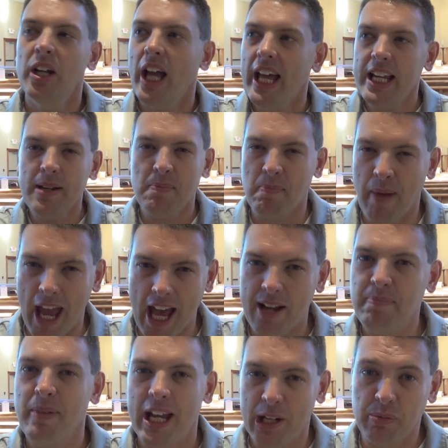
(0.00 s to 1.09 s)
Any
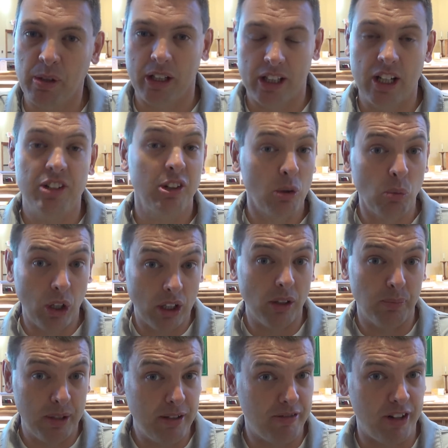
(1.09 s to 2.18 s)
man-made religion
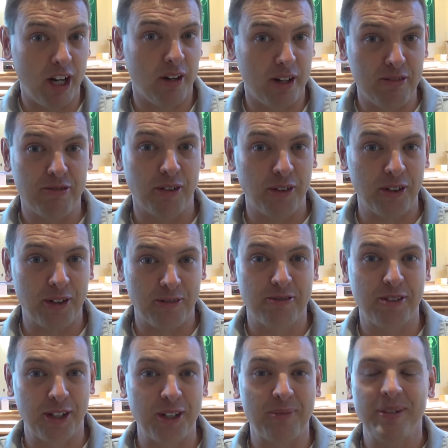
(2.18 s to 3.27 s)
will be very
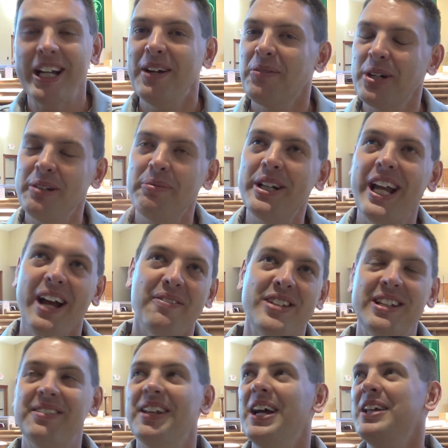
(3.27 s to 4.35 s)
firm. We have
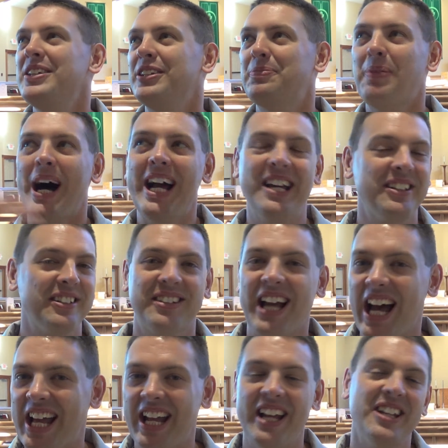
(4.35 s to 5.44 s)
these
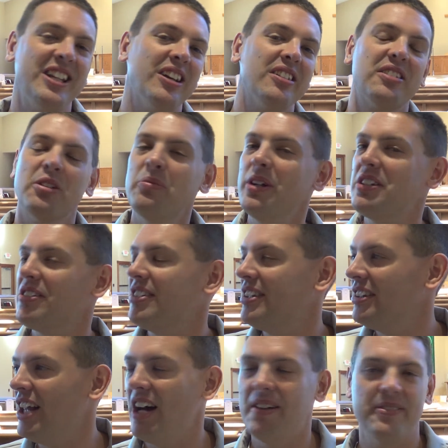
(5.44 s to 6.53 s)
pie-in-the-sky ideas that we just
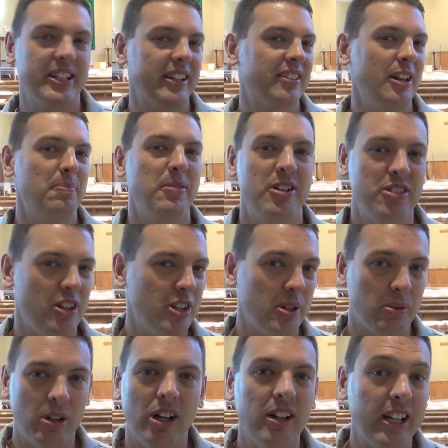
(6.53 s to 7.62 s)
love and accept each other,
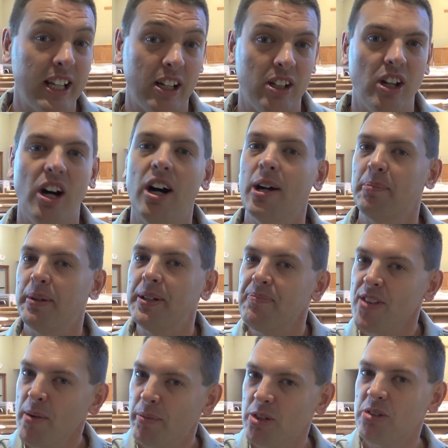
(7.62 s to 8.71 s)
we'll all get along.
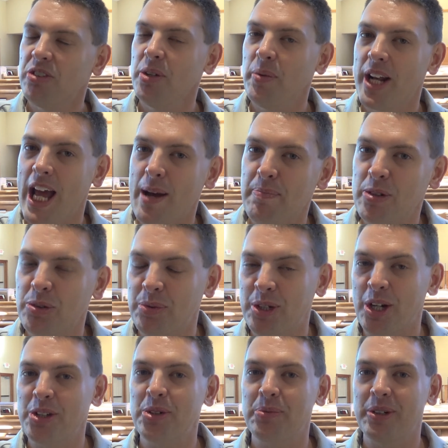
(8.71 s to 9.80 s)
But you see what happens when
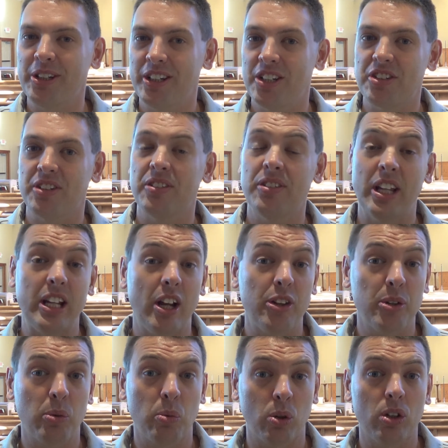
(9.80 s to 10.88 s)
other religions and
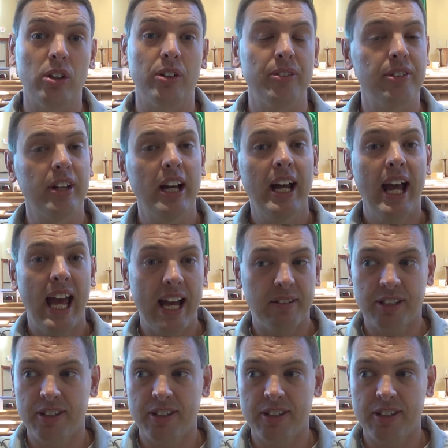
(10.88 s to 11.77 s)
other worlds have